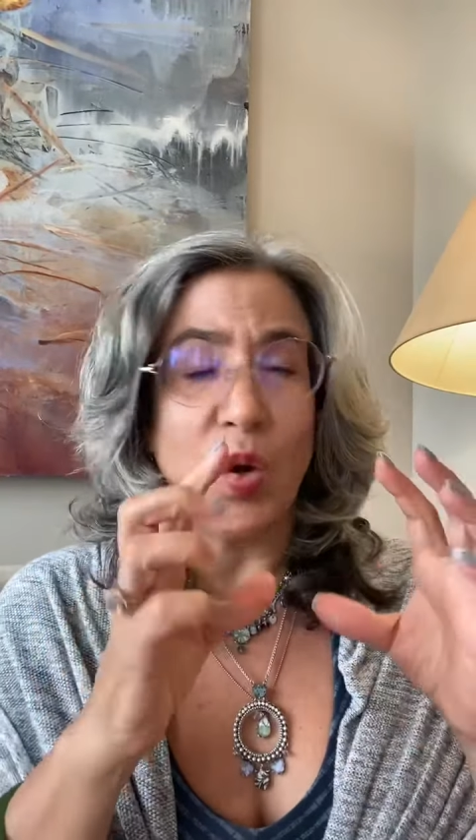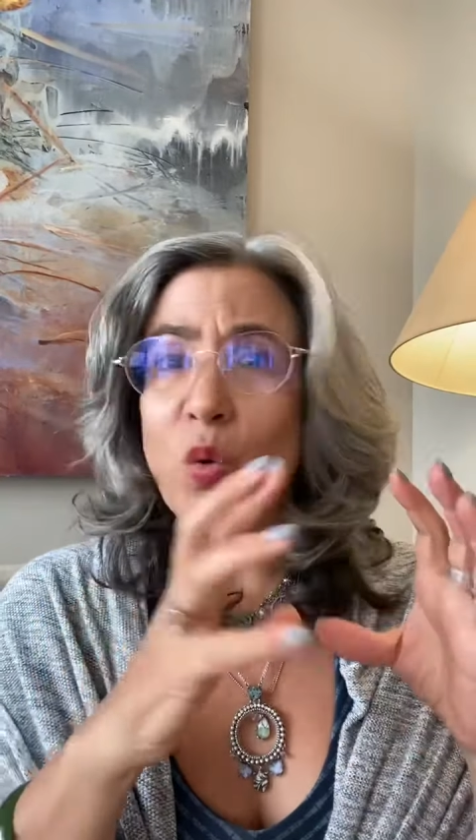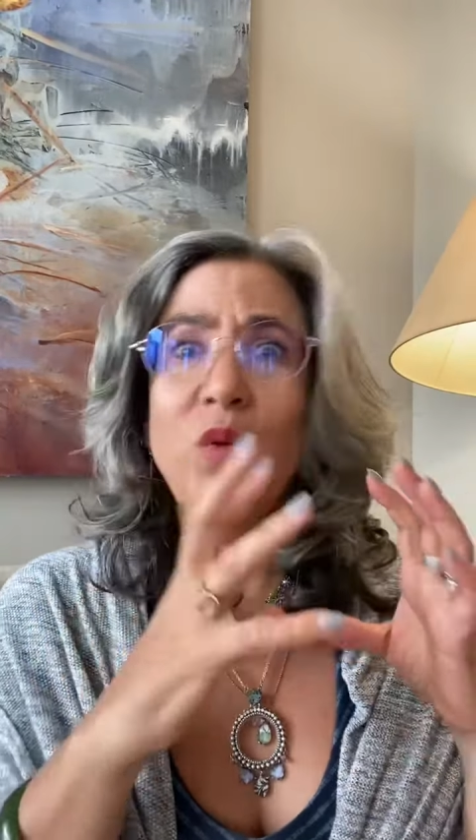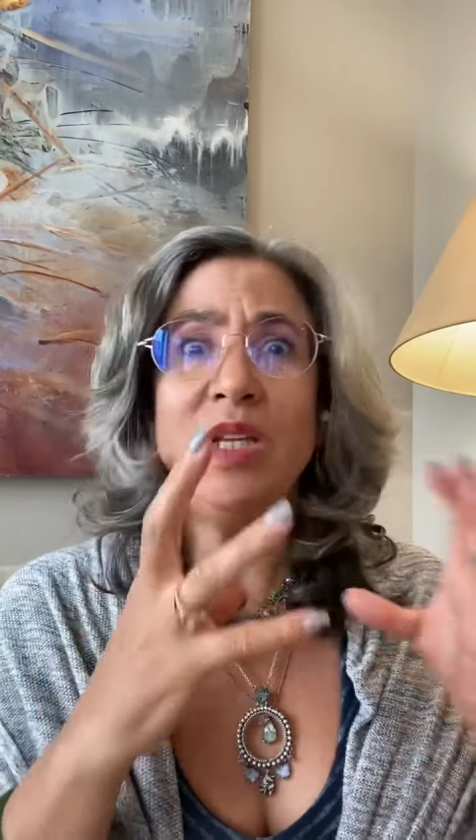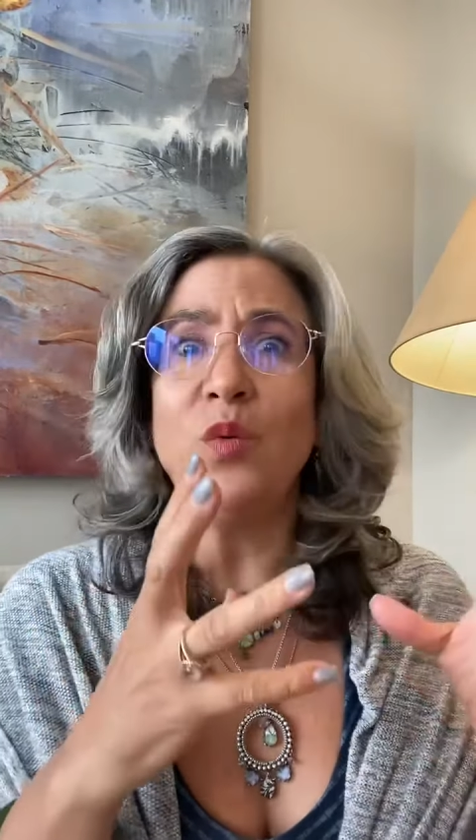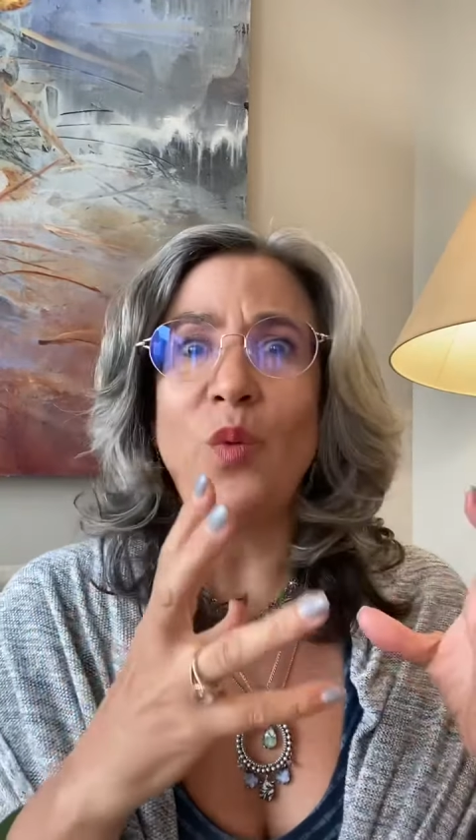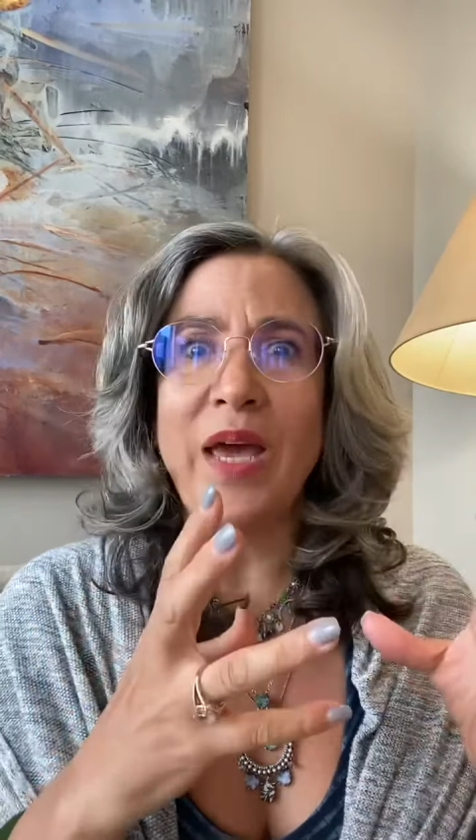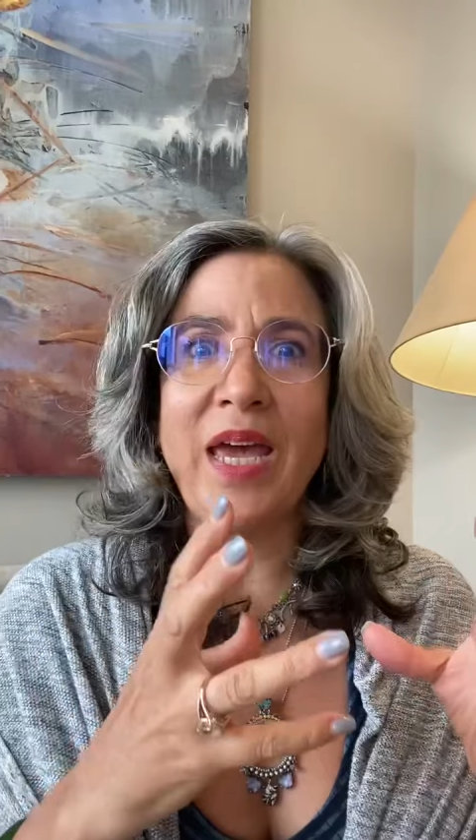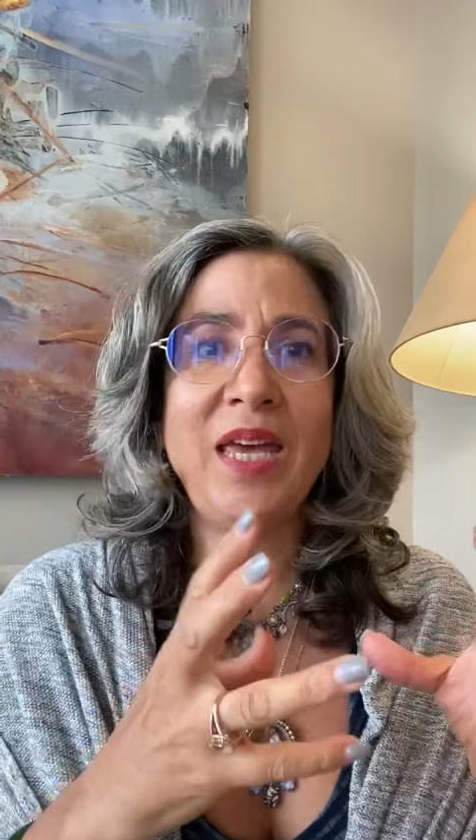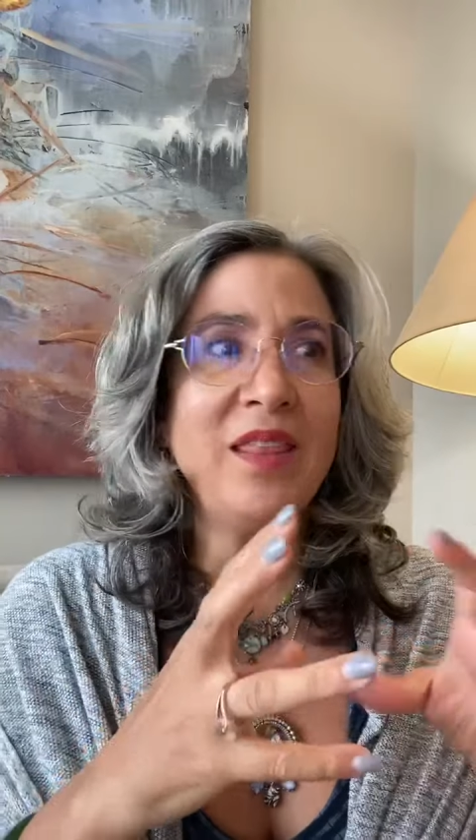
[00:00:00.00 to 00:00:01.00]
only
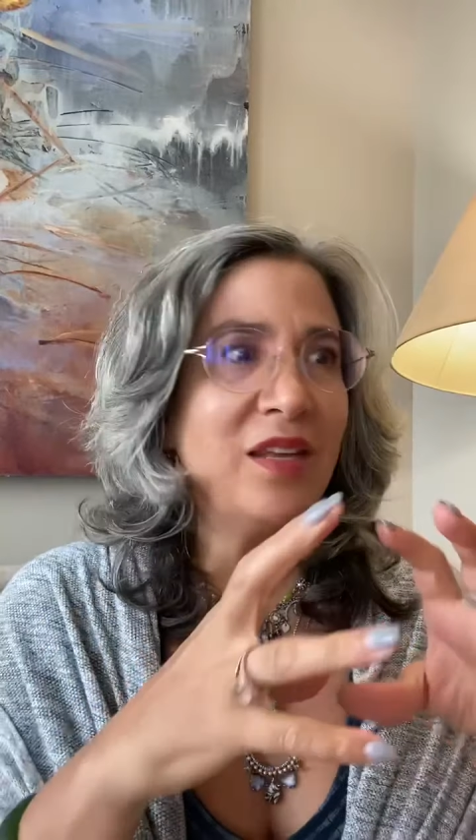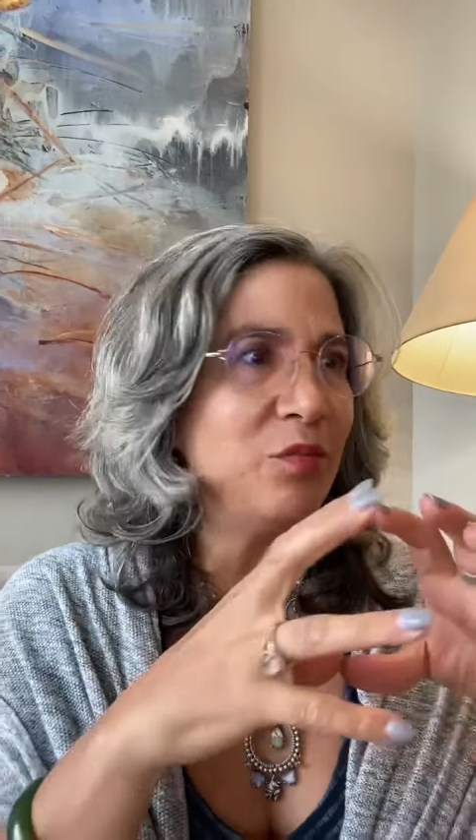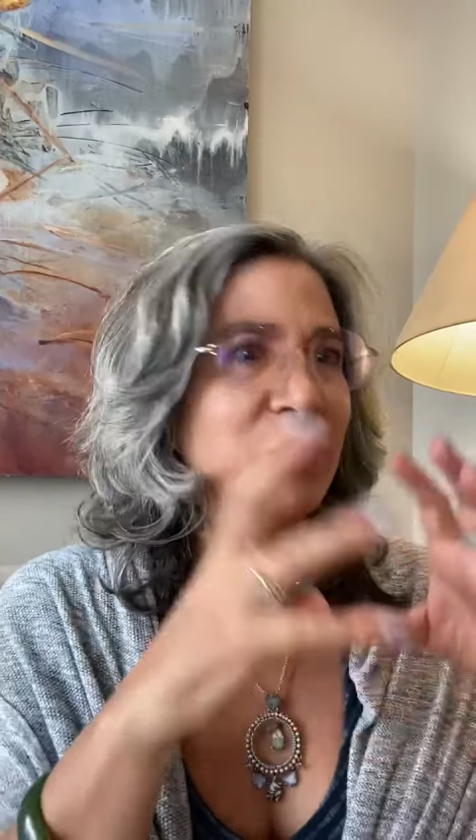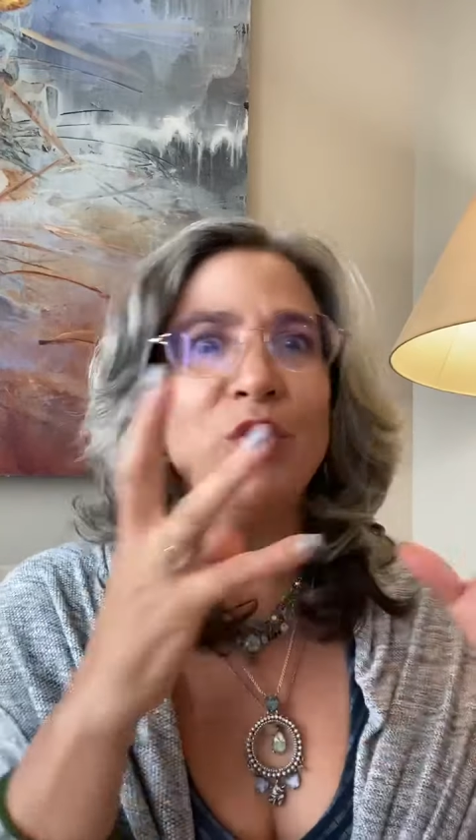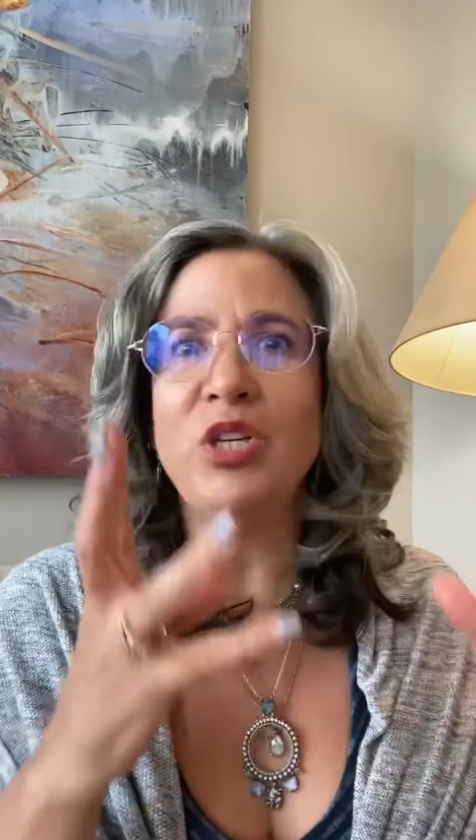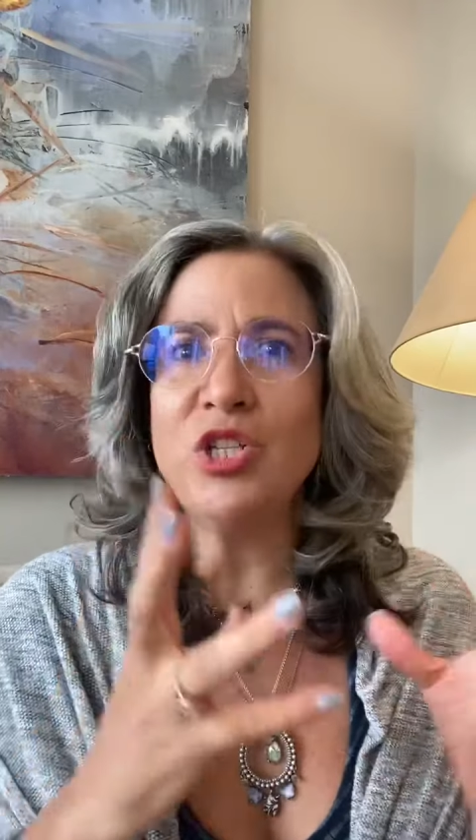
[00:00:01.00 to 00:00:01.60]
way that beauty